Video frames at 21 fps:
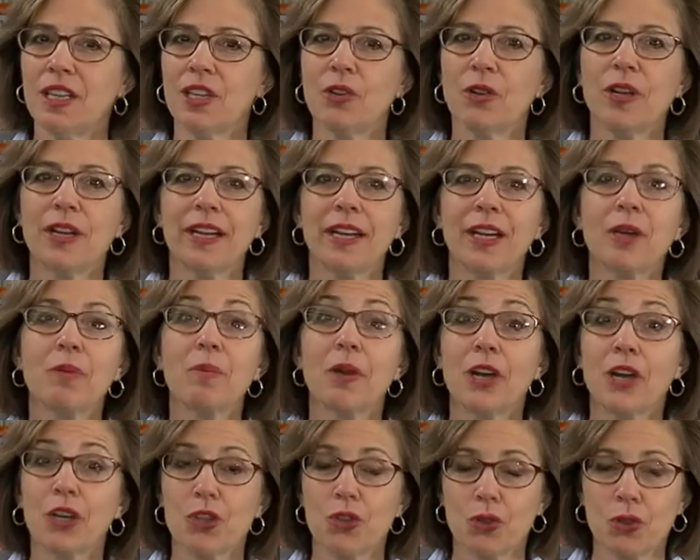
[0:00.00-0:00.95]
here I am
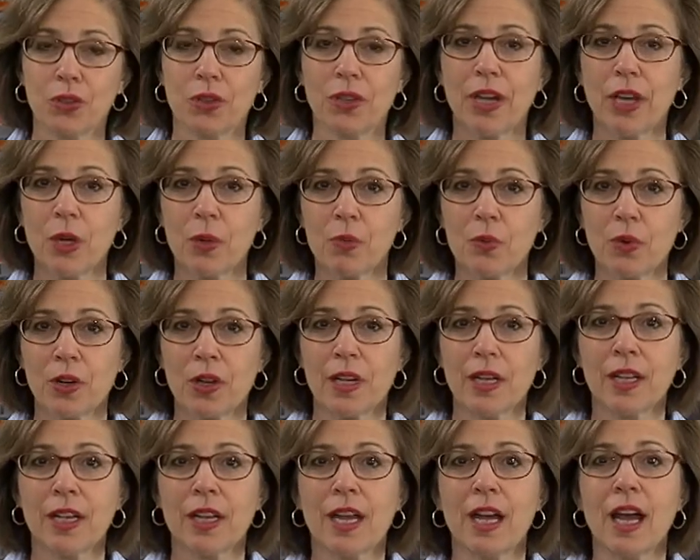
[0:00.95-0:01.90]
at your
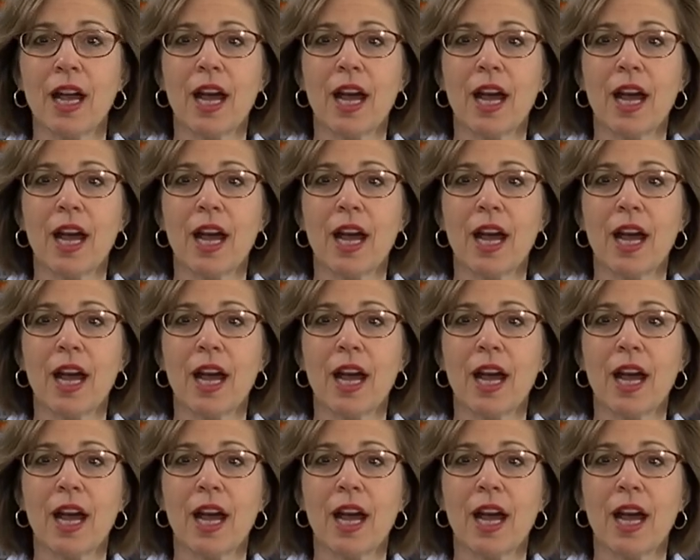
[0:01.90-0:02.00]
library.